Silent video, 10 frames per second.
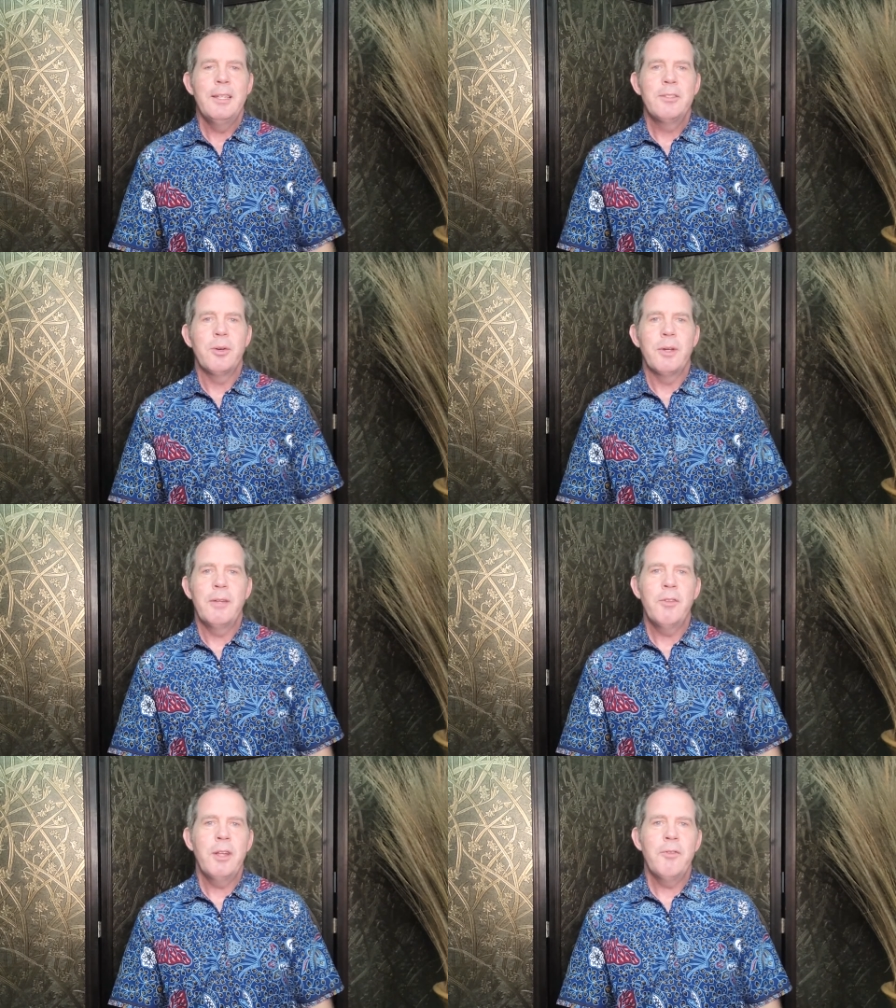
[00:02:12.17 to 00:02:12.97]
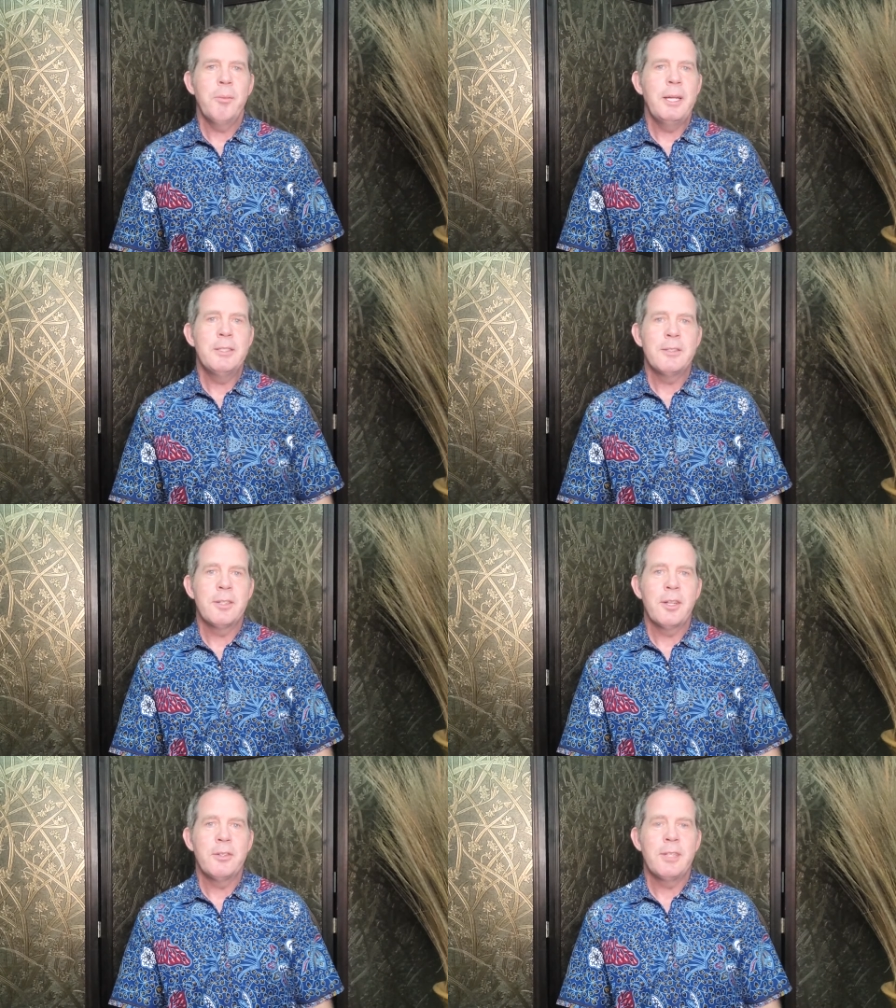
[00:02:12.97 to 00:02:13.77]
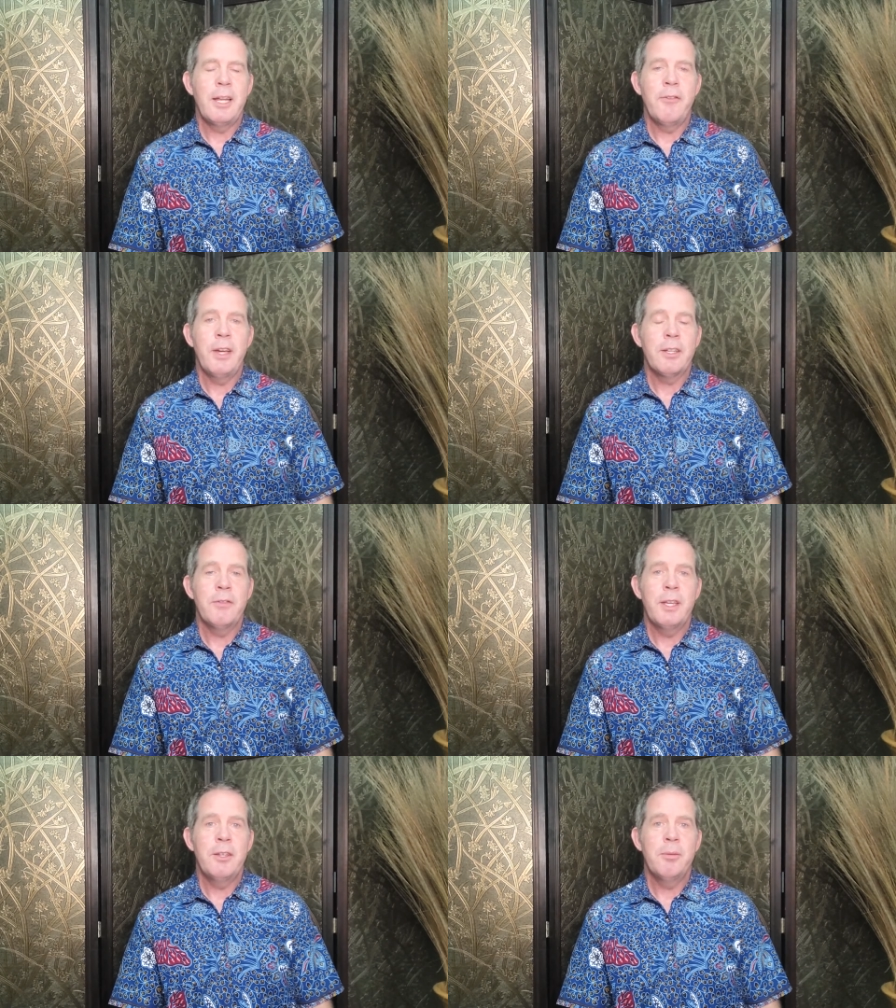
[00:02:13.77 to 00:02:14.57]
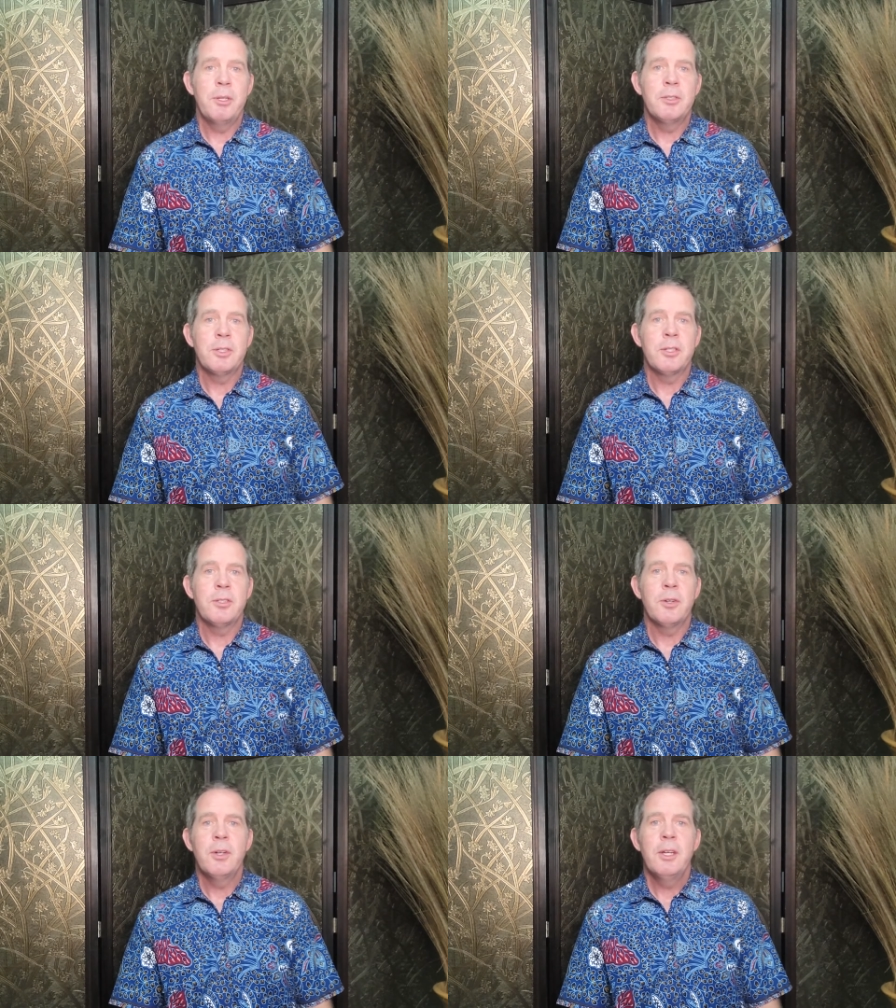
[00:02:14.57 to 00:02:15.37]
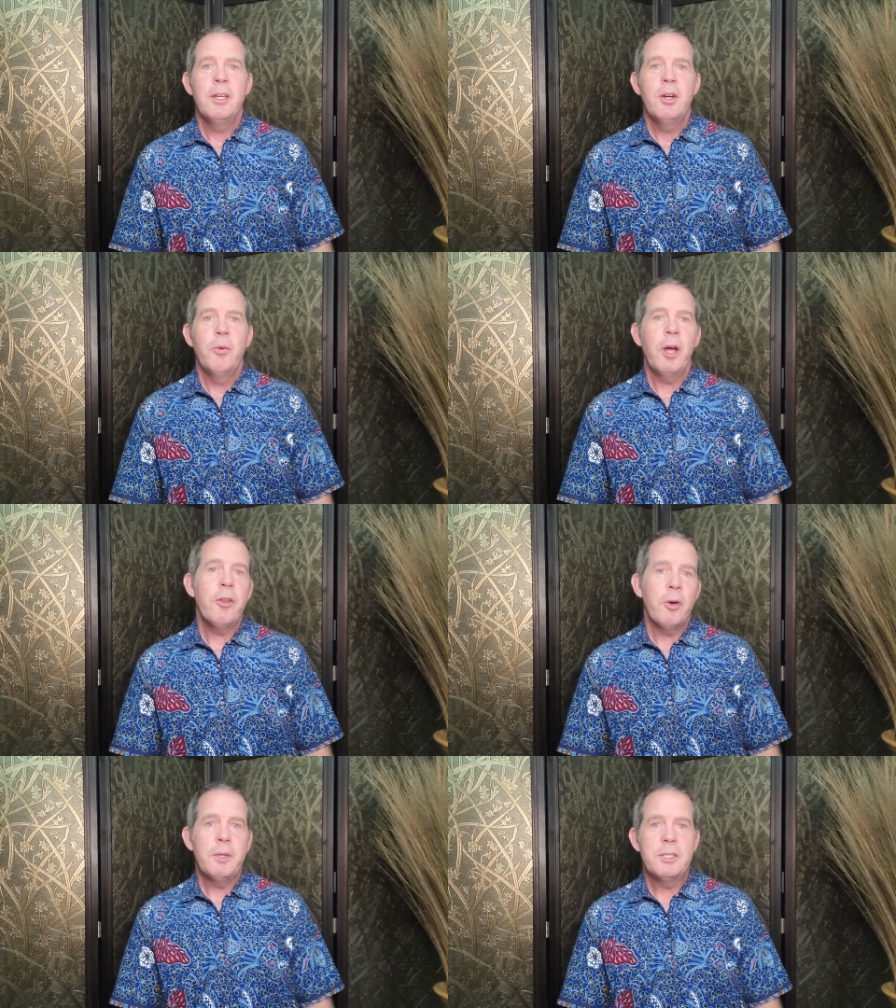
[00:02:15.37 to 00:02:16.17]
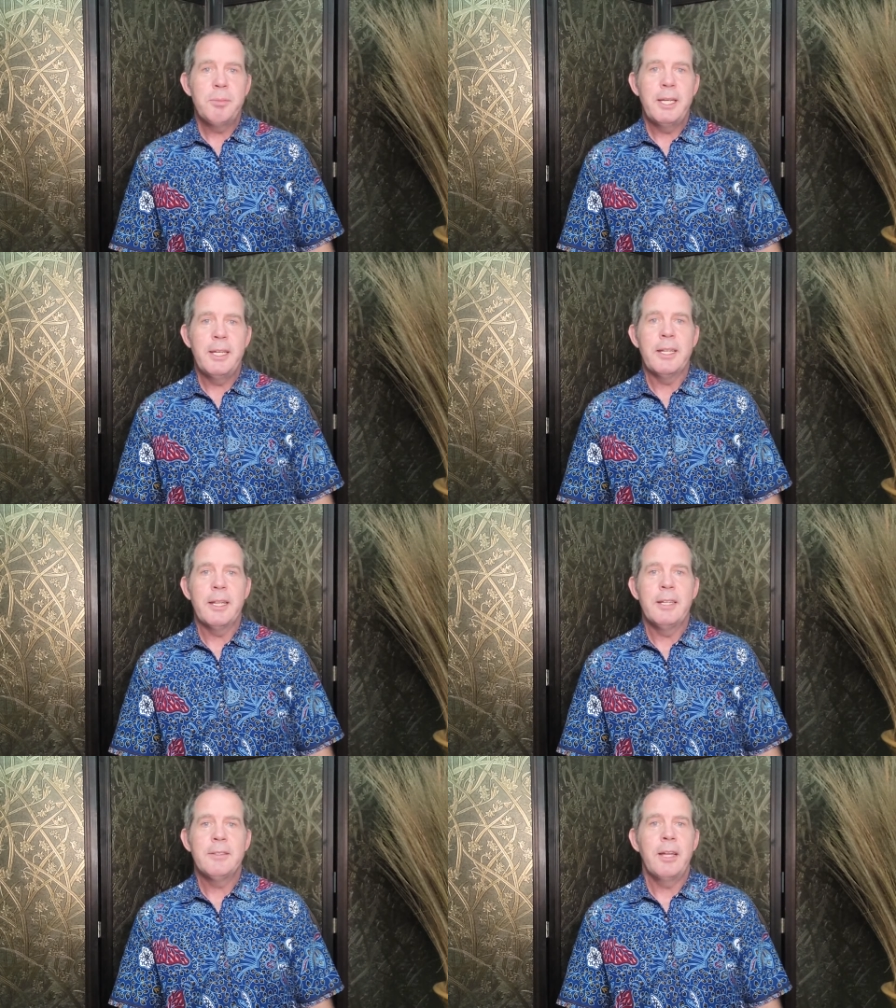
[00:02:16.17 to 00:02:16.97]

so inf- inflammation is another side effect if you eat too much sugar. So we all know we should be eating less.